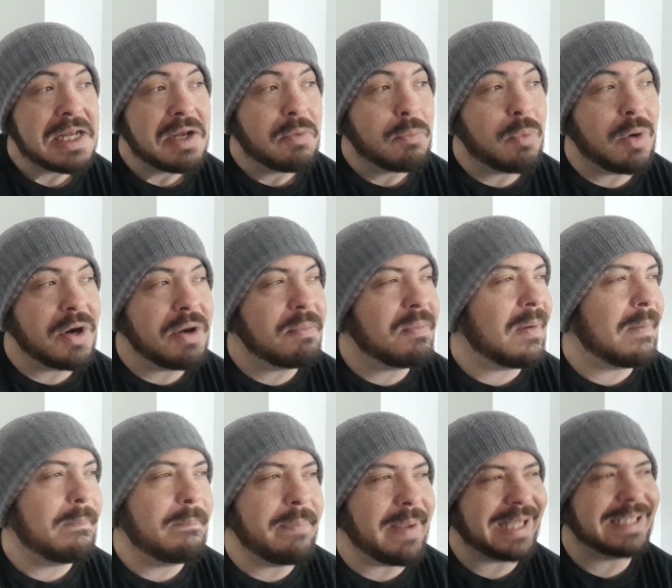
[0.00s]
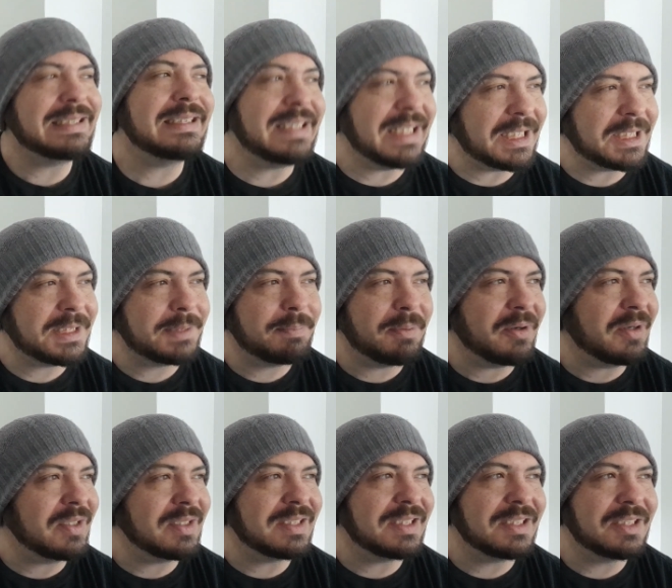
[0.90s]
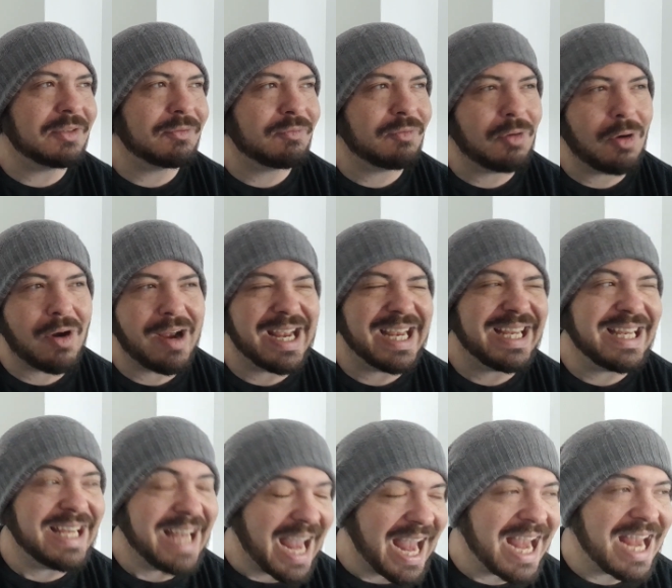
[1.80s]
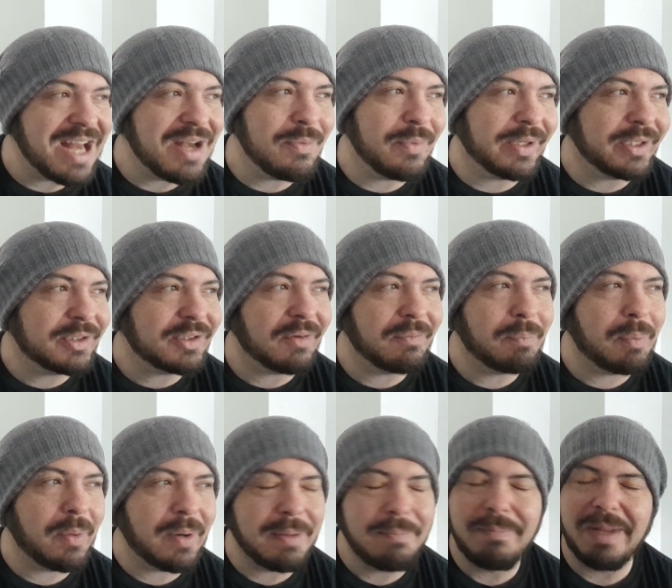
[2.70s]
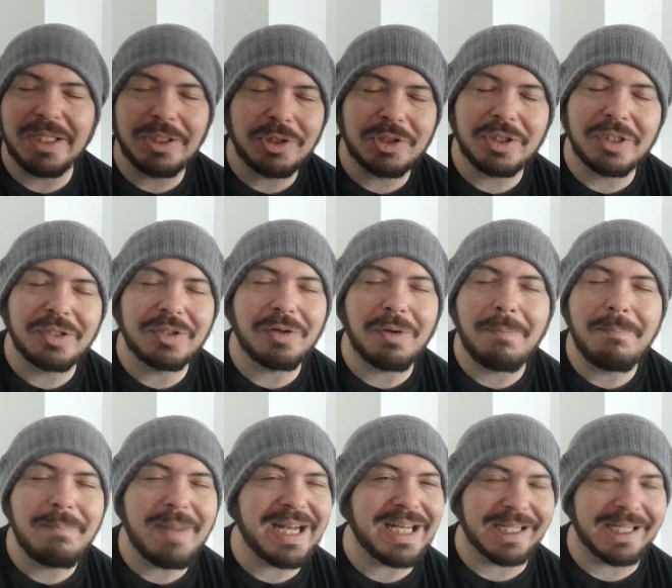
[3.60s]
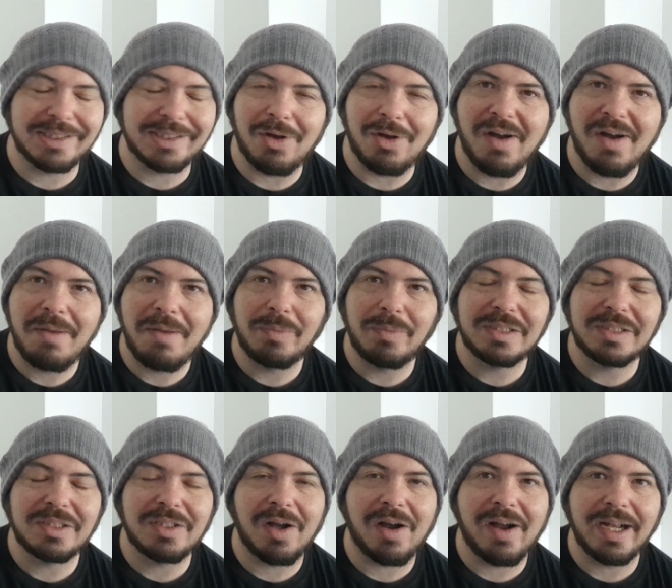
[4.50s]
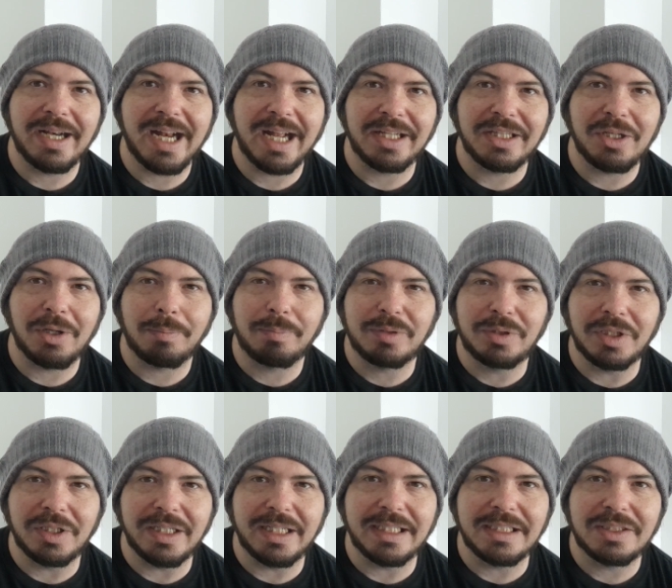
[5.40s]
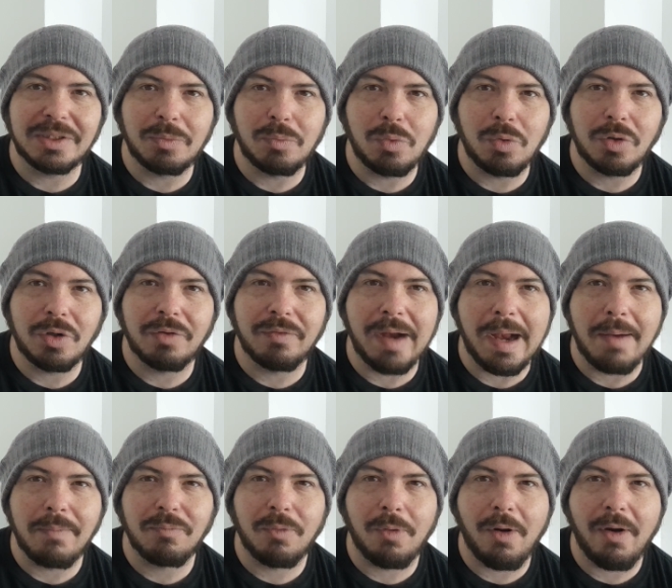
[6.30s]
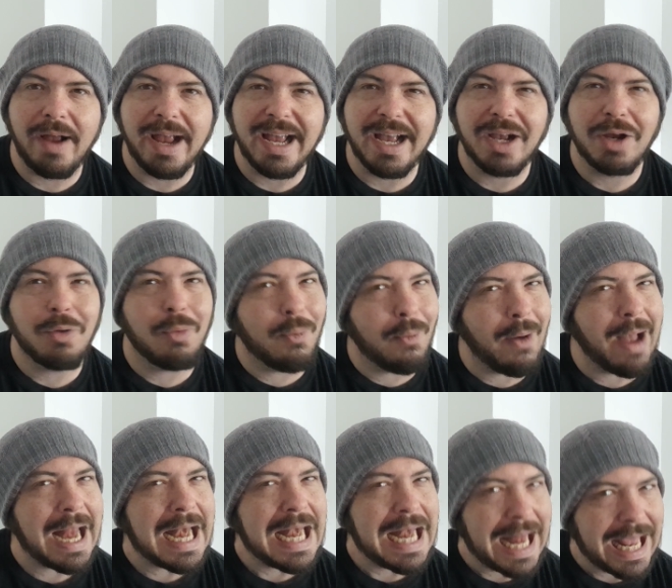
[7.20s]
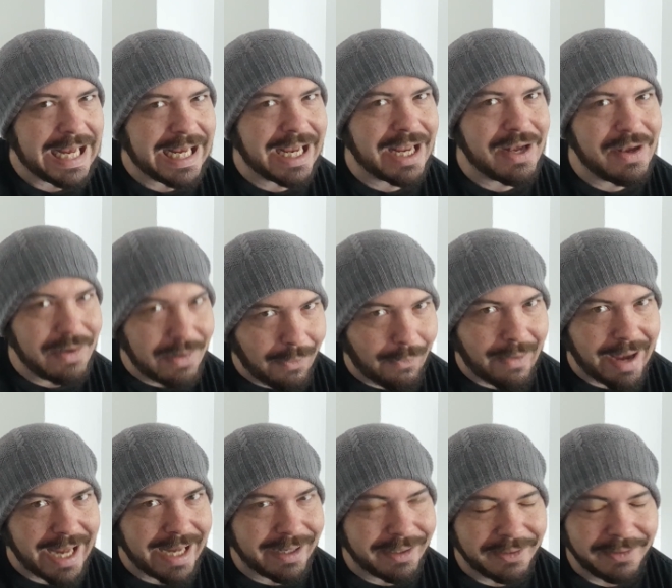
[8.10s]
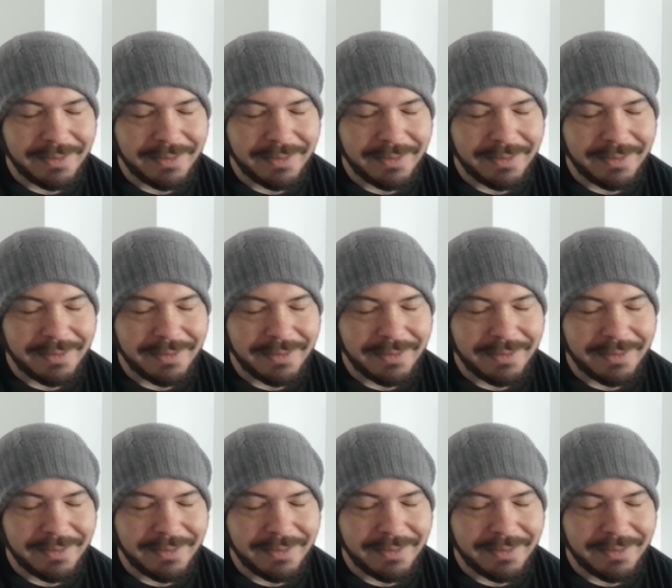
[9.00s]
One of my best experiences of Rye, again, which I've probably mentioned on many a time, was that I'd had the opportunity to walk around Rye quite late at night.